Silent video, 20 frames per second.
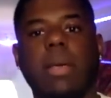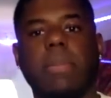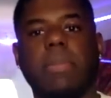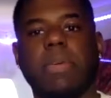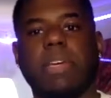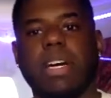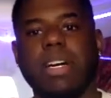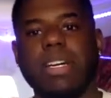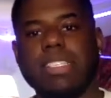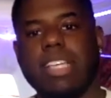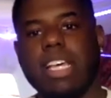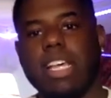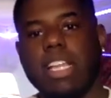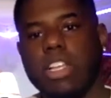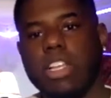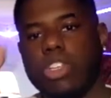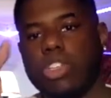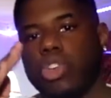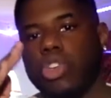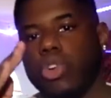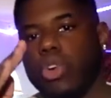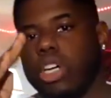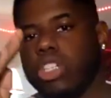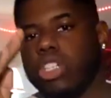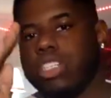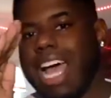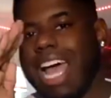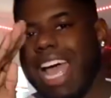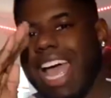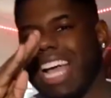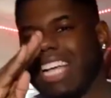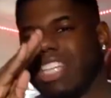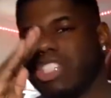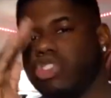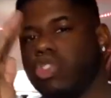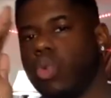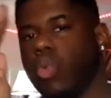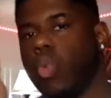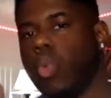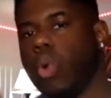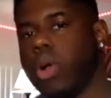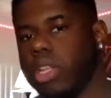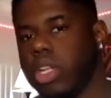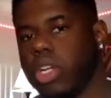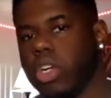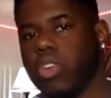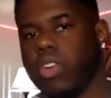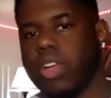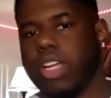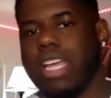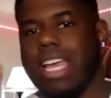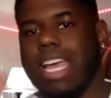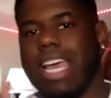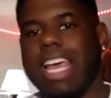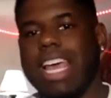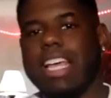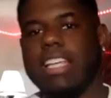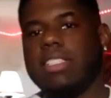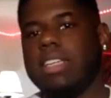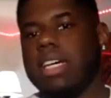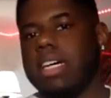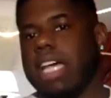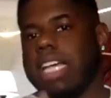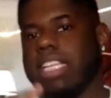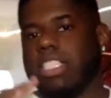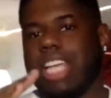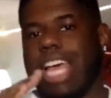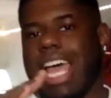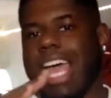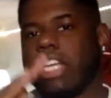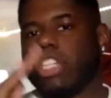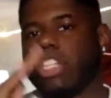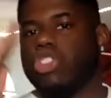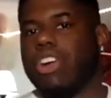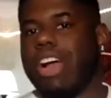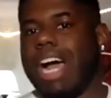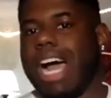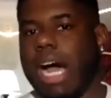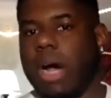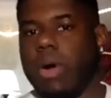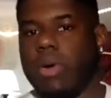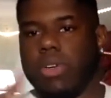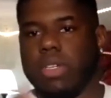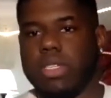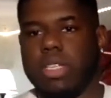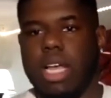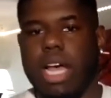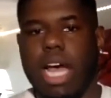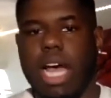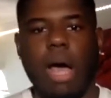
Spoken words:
because that extra 1 degree is the extra hours.